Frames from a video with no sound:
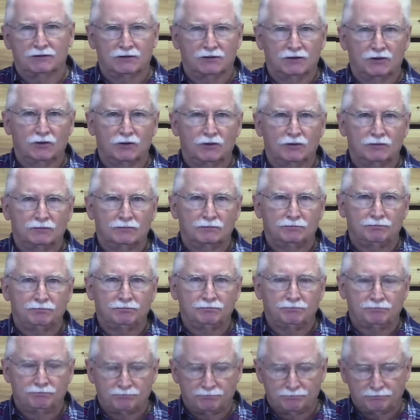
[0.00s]
own,
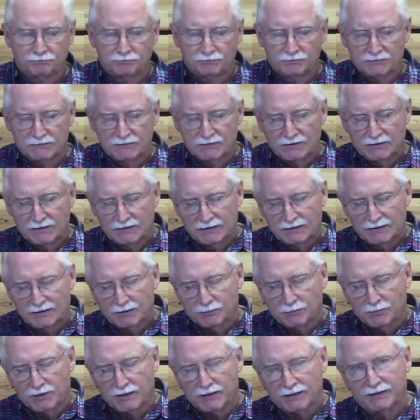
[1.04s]

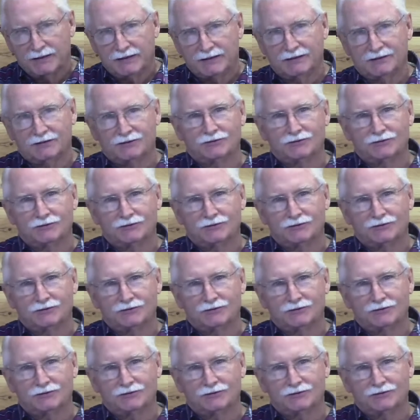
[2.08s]
but his,